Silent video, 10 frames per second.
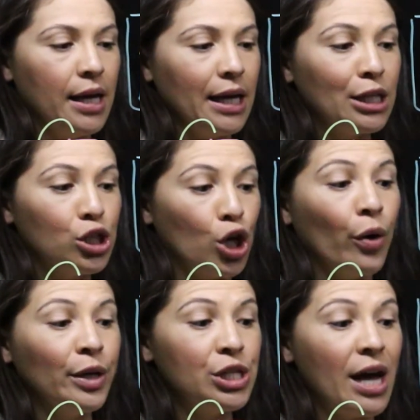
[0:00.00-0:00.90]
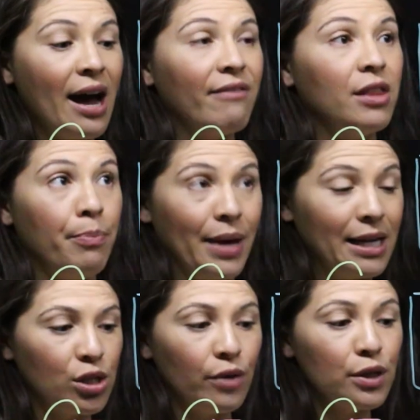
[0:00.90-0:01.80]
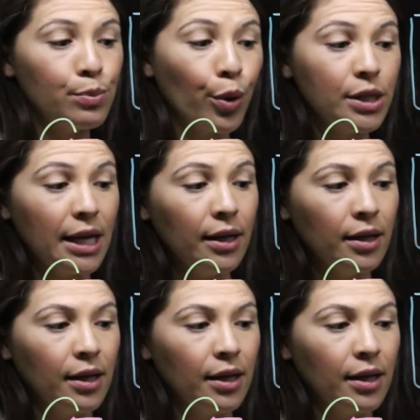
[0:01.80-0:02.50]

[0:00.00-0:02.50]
is going to have the B surface protein,